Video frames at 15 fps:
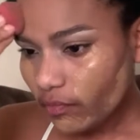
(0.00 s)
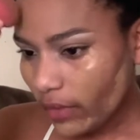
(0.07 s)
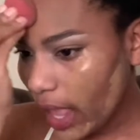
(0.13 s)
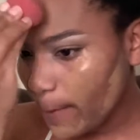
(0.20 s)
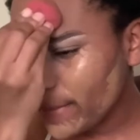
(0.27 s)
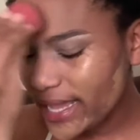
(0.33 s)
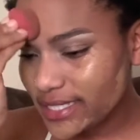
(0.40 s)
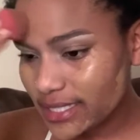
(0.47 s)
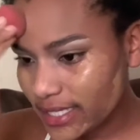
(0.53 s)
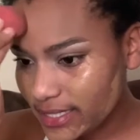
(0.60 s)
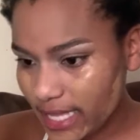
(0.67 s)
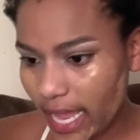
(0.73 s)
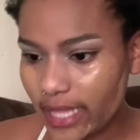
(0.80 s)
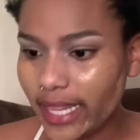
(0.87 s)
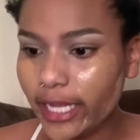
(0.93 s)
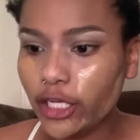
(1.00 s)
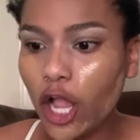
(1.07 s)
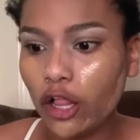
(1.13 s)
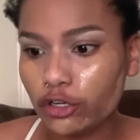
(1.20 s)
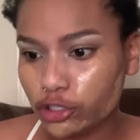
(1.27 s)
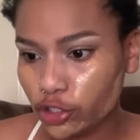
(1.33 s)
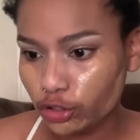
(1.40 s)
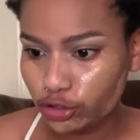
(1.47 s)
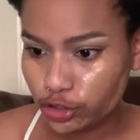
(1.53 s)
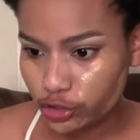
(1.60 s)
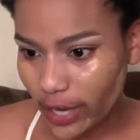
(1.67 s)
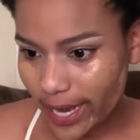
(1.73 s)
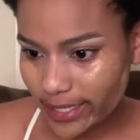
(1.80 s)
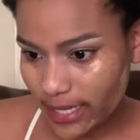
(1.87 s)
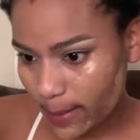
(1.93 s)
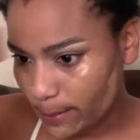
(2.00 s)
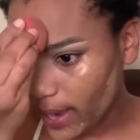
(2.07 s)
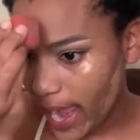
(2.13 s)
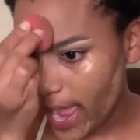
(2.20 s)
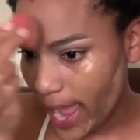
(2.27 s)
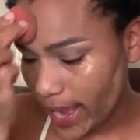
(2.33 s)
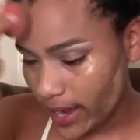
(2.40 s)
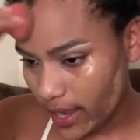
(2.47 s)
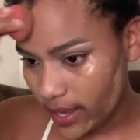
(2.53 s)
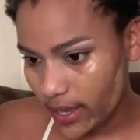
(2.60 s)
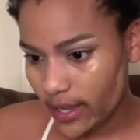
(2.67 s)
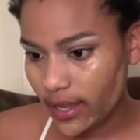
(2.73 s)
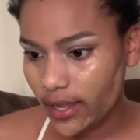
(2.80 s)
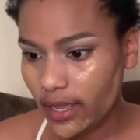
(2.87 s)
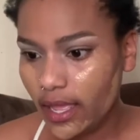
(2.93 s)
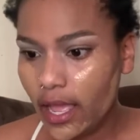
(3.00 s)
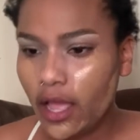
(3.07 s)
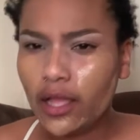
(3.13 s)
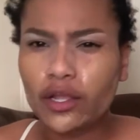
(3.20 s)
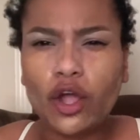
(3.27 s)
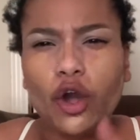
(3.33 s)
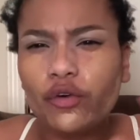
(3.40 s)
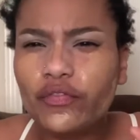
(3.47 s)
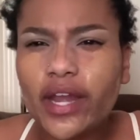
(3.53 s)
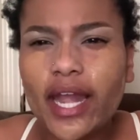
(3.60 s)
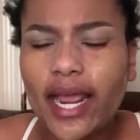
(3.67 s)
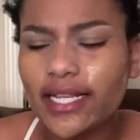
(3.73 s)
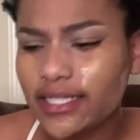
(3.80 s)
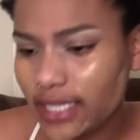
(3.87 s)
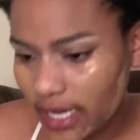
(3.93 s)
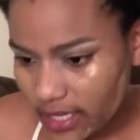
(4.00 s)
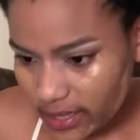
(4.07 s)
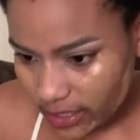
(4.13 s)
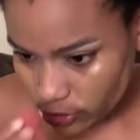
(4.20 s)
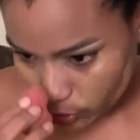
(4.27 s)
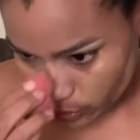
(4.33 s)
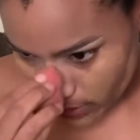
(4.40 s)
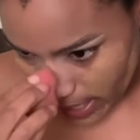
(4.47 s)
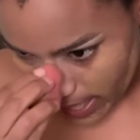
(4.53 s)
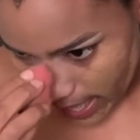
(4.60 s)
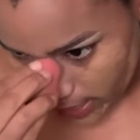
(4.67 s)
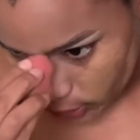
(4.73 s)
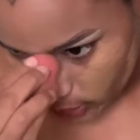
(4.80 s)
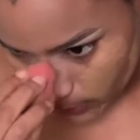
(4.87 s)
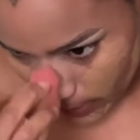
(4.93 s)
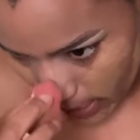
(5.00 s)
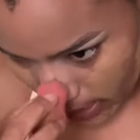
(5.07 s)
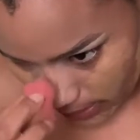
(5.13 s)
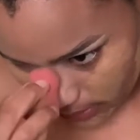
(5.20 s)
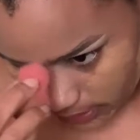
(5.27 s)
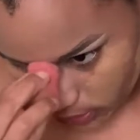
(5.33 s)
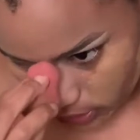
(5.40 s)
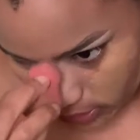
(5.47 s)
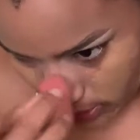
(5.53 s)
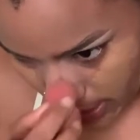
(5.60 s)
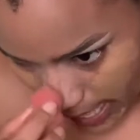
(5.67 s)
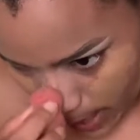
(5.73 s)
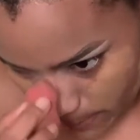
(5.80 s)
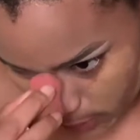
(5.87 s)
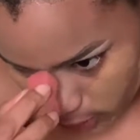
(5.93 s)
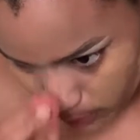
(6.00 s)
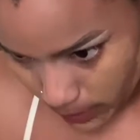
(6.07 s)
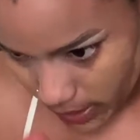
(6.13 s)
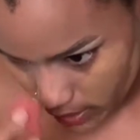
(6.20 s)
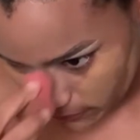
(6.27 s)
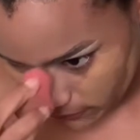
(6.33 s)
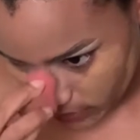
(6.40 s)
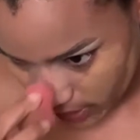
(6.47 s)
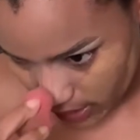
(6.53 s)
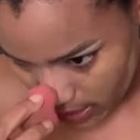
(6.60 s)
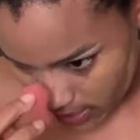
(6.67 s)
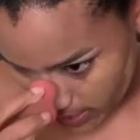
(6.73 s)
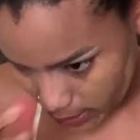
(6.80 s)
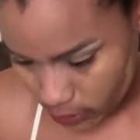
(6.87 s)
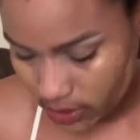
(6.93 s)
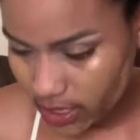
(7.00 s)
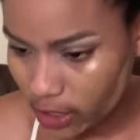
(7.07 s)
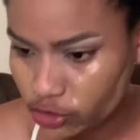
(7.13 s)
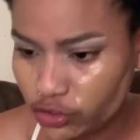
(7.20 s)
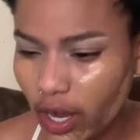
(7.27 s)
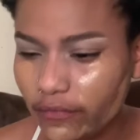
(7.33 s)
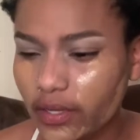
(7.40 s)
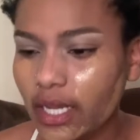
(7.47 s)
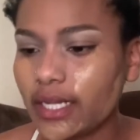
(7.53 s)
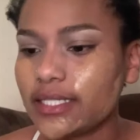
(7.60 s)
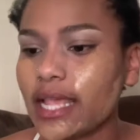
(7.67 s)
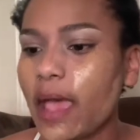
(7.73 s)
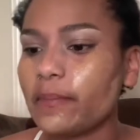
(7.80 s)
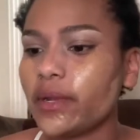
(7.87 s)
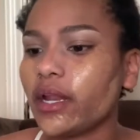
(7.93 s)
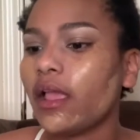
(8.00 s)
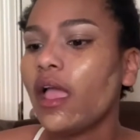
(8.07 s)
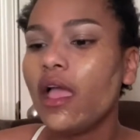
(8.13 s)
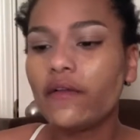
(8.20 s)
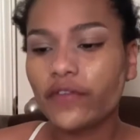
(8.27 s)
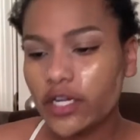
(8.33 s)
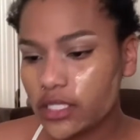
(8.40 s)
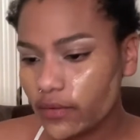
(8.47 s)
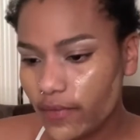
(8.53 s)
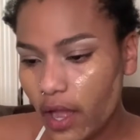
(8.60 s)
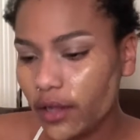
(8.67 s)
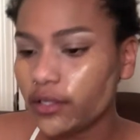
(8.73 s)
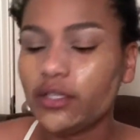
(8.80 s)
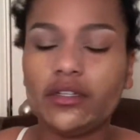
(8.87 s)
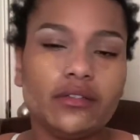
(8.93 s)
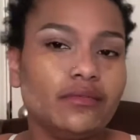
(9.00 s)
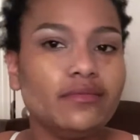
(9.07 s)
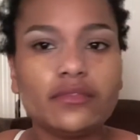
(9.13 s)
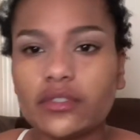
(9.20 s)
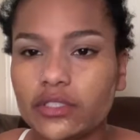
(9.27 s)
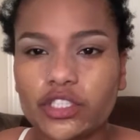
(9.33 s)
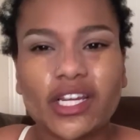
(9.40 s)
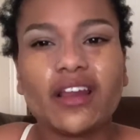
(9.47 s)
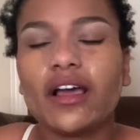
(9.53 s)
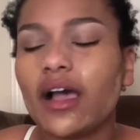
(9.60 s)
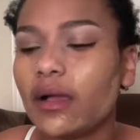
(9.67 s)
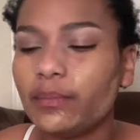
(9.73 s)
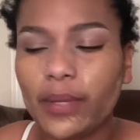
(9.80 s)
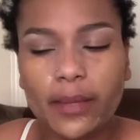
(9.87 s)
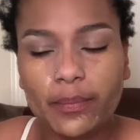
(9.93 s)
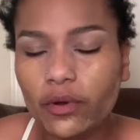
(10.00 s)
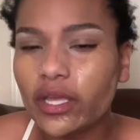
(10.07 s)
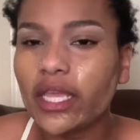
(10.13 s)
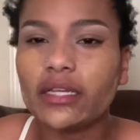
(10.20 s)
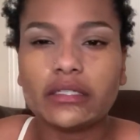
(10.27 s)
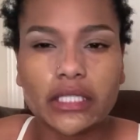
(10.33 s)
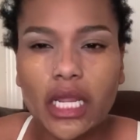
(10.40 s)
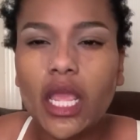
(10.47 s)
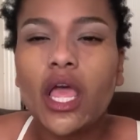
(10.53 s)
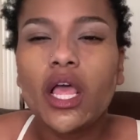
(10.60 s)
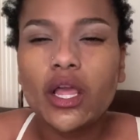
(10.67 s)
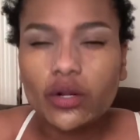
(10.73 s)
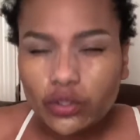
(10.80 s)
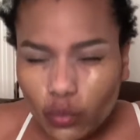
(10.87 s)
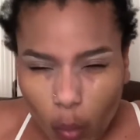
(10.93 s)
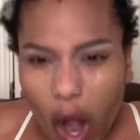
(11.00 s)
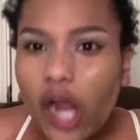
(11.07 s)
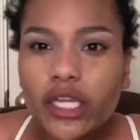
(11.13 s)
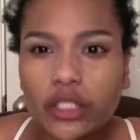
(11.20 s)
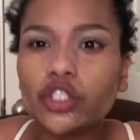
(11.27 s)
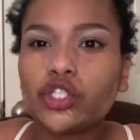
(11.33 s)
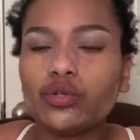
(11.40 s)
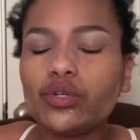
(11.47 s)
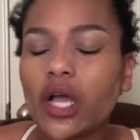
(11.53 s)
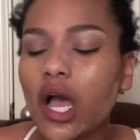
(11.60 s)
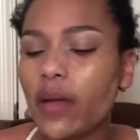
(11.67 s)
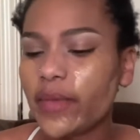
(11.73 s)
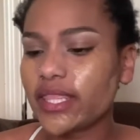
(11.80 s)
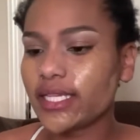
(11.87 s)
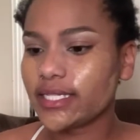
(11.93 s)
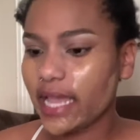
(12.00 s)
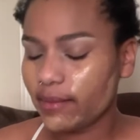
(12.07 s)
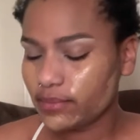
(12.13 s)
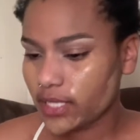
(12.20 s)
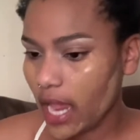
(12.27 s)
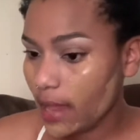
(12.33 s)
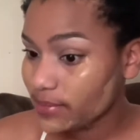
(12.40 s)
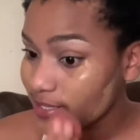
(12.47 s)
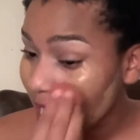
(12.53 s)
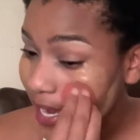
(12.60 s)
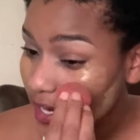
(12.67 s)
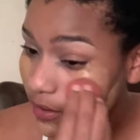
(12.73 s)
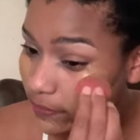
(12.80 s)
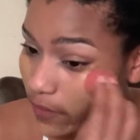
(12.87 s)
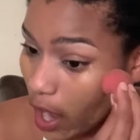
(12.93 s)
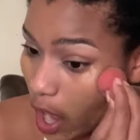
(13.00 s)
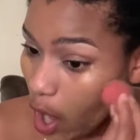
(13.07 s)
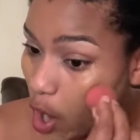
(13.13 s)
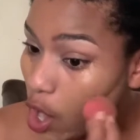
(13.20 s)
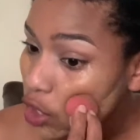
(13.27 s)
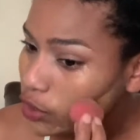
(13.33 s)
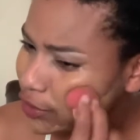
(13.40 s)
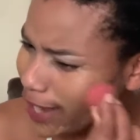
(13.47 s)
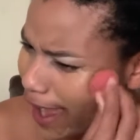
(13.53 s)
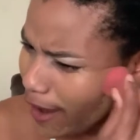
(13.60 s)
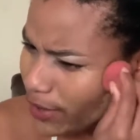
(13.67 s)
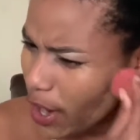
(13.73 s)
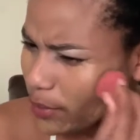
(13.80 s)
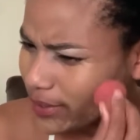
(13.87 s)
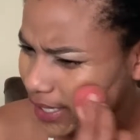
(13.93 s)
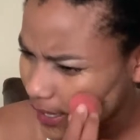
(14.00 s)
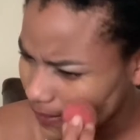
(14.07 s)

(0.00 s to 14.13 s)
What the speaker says: basically saying like, y'all are so distracted by COVID-19 that you're not actually paying attention to how much pedophilia and sex trafficking is happening. First of all, shut up. People can walk and chew gum at the same time. Second of all, y'all don't give